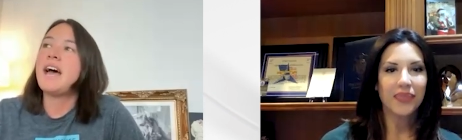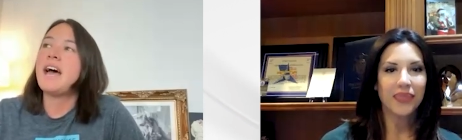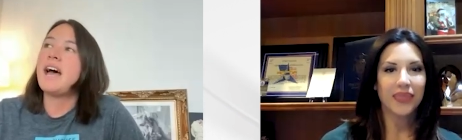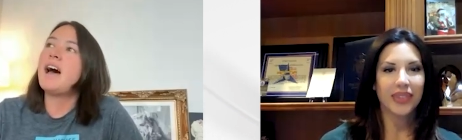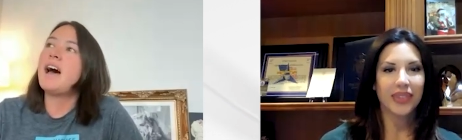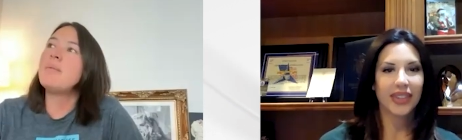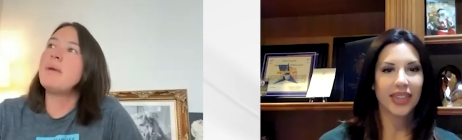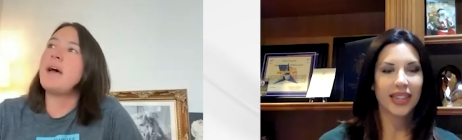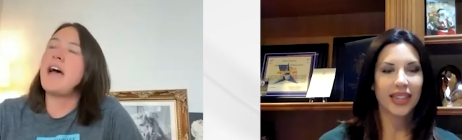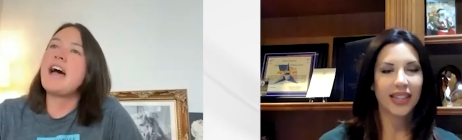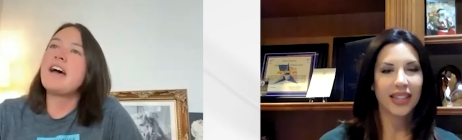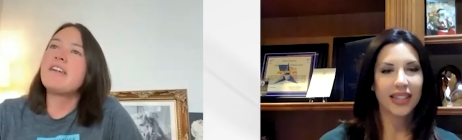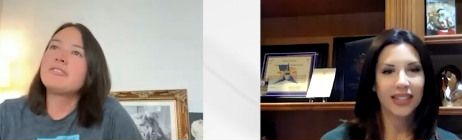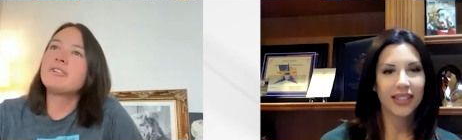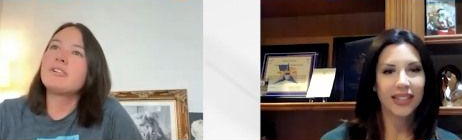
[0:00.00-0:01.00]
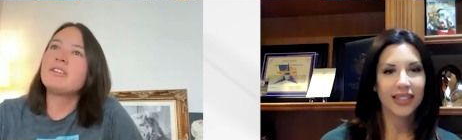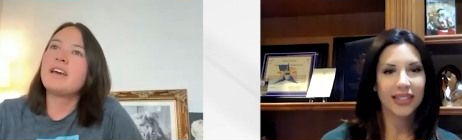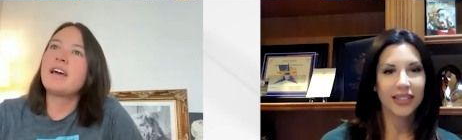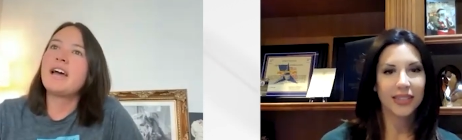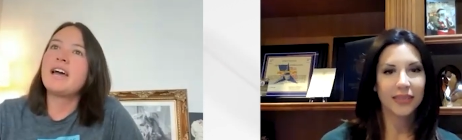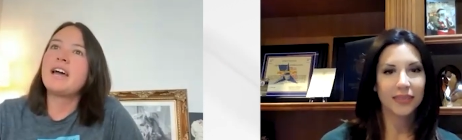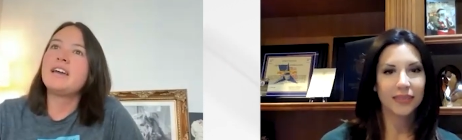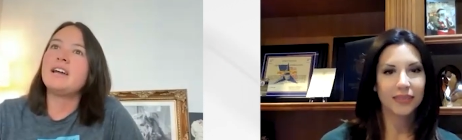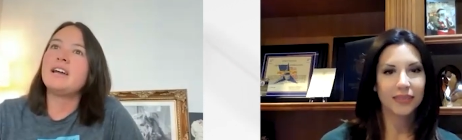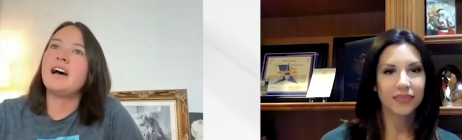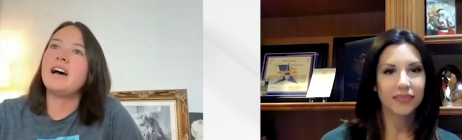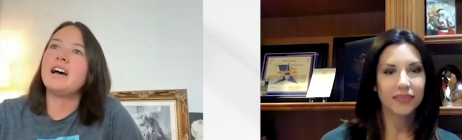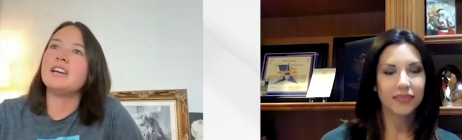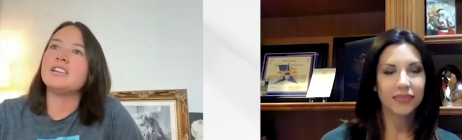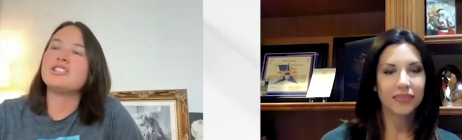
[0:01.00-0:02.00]
Speaker 1: Um, after that,
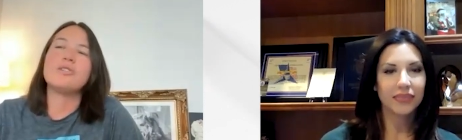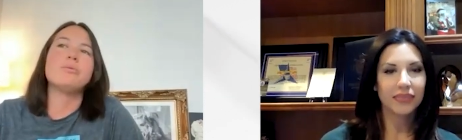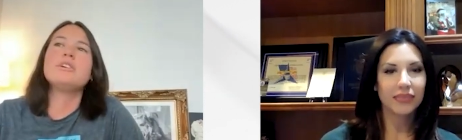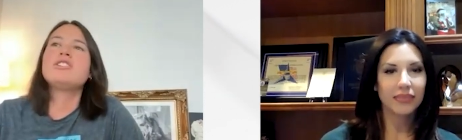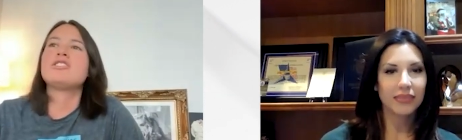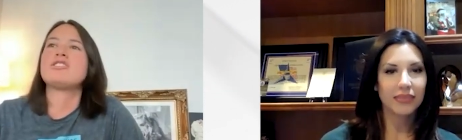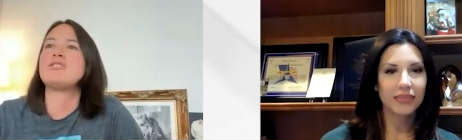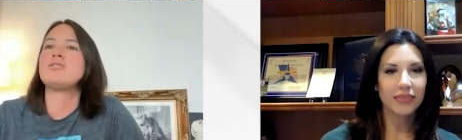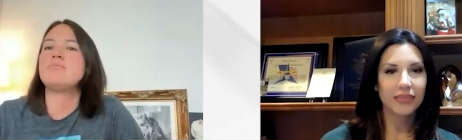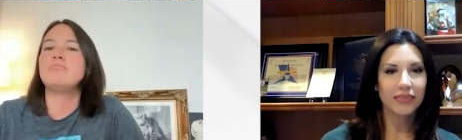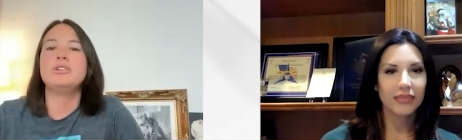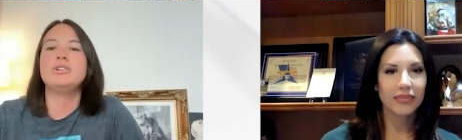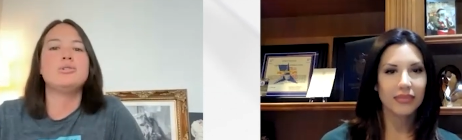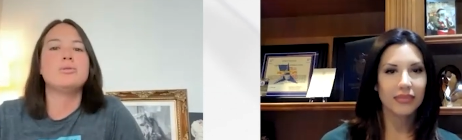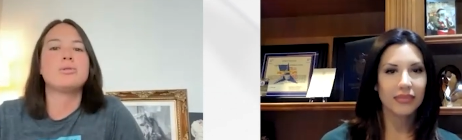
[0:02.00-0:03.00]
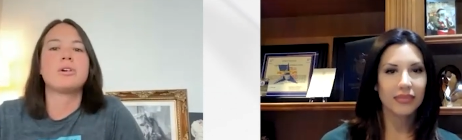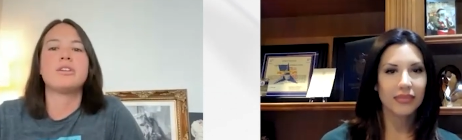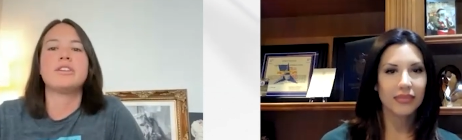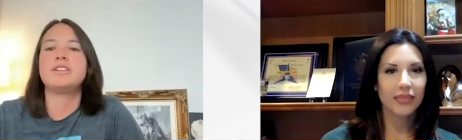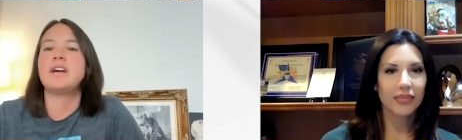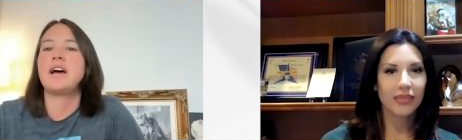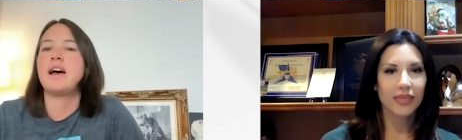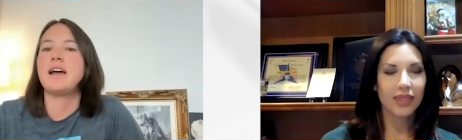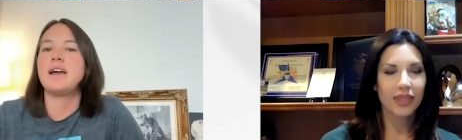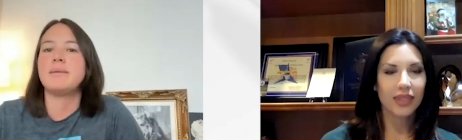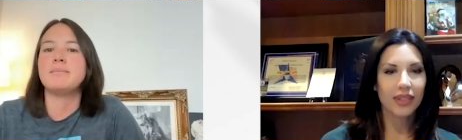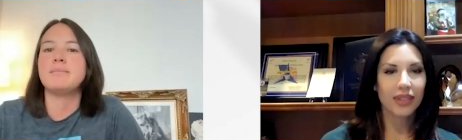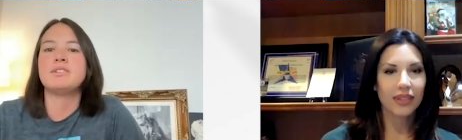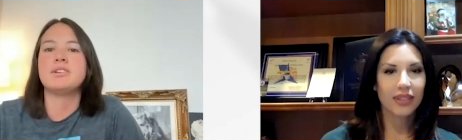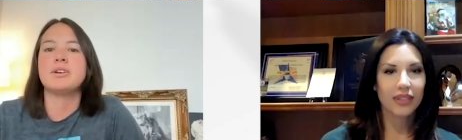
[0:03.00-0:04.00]
uh, so we just we tour all the
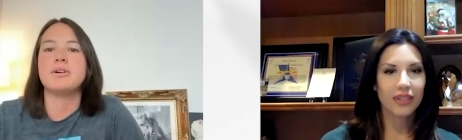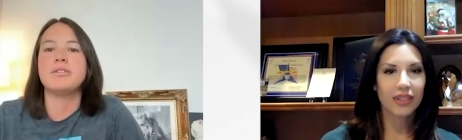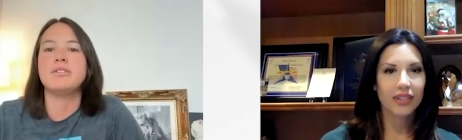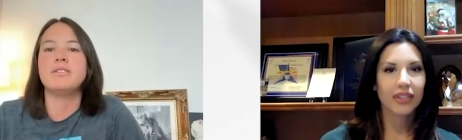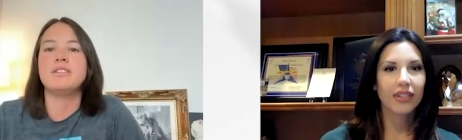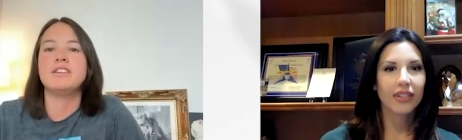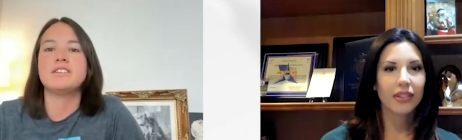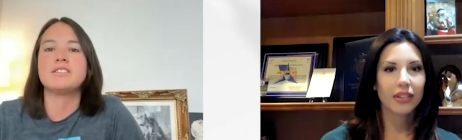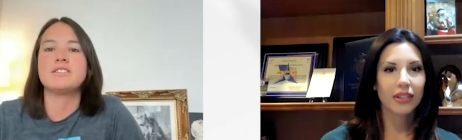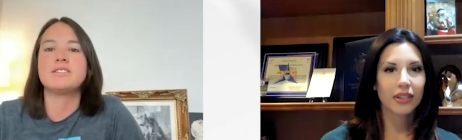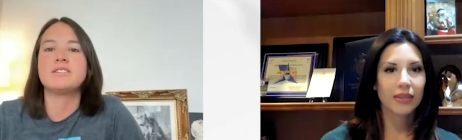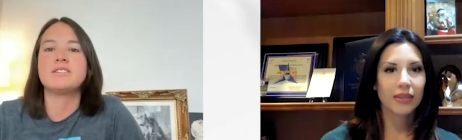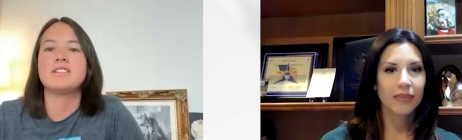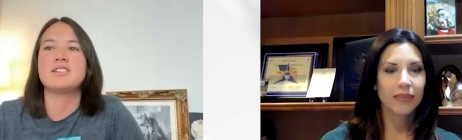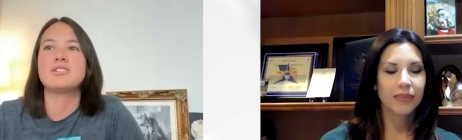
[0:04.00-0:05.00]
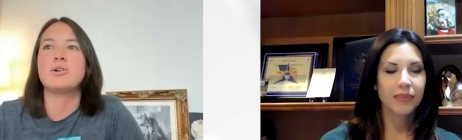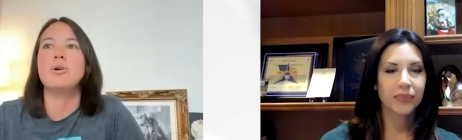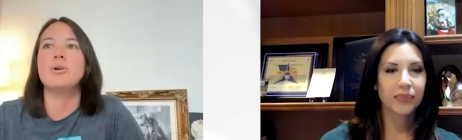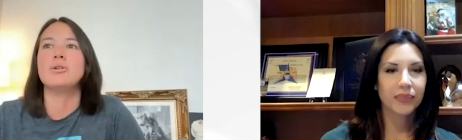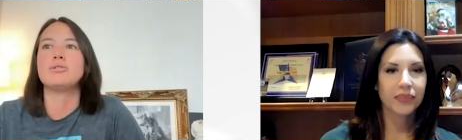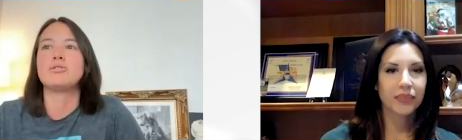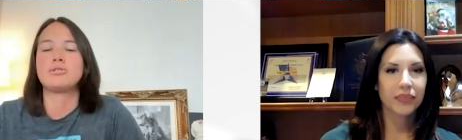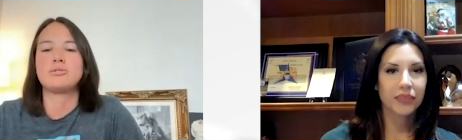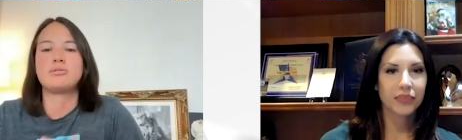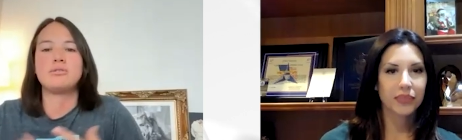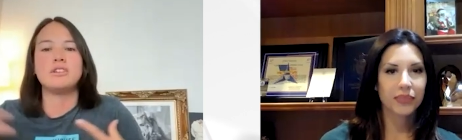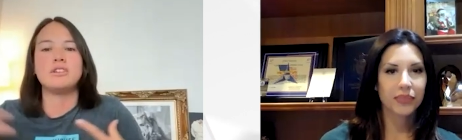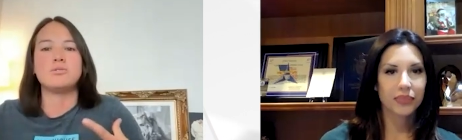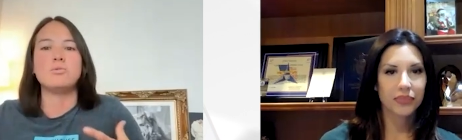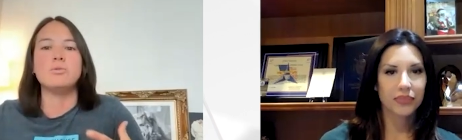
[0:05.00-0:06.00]
time. So this this whole
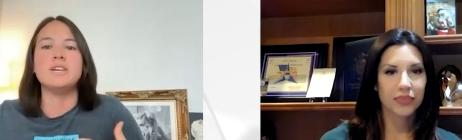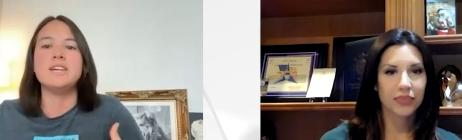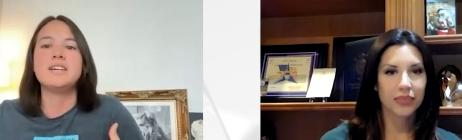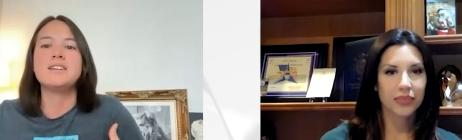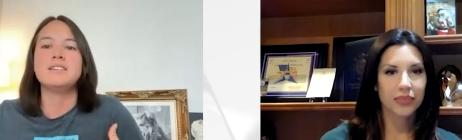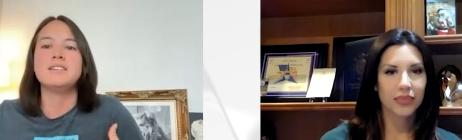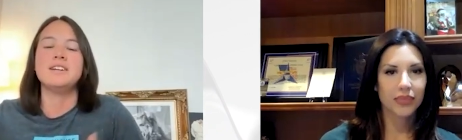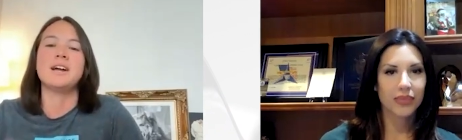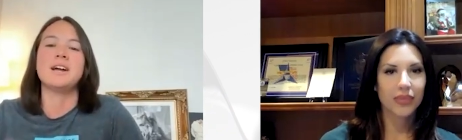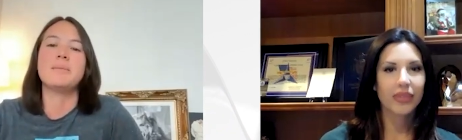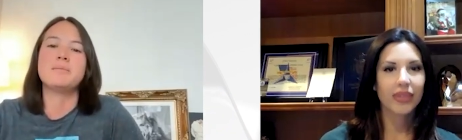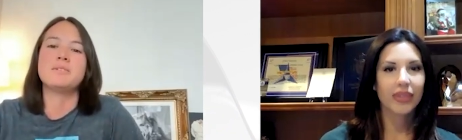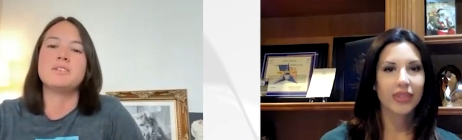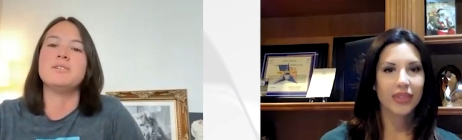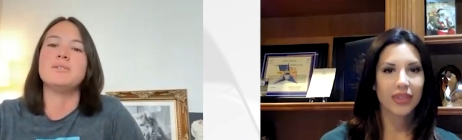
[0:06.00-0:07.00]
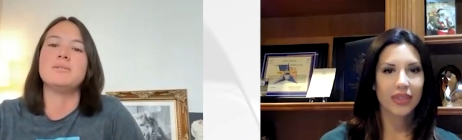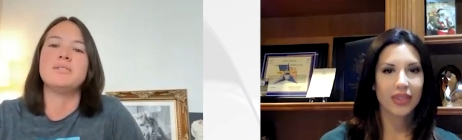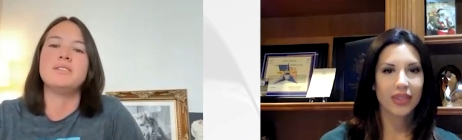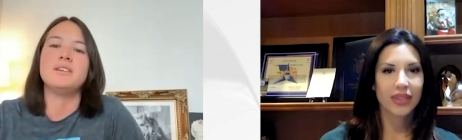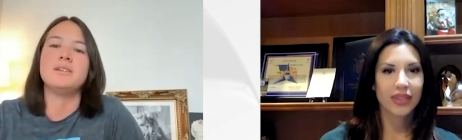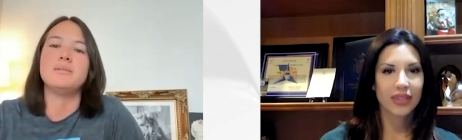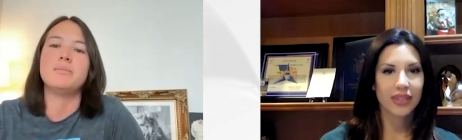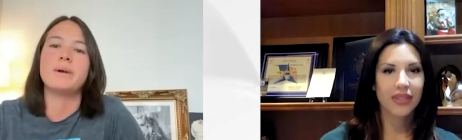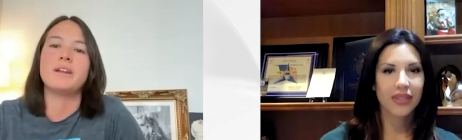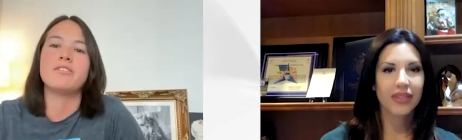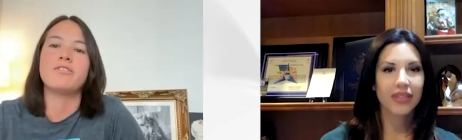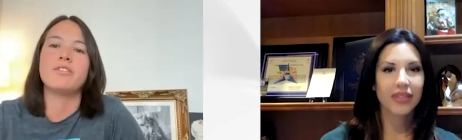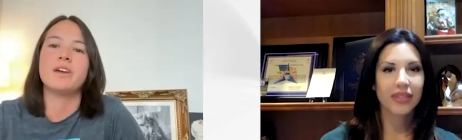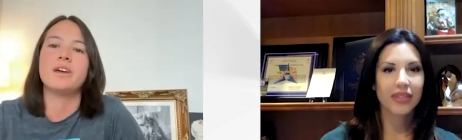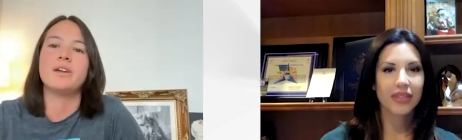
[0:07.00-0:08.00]
this week leading up to the
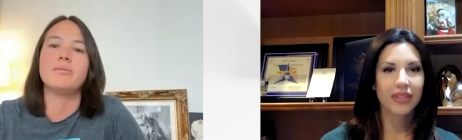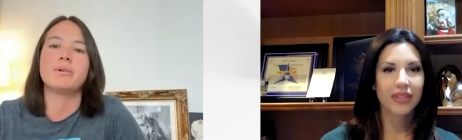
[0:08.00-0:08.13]
benefit.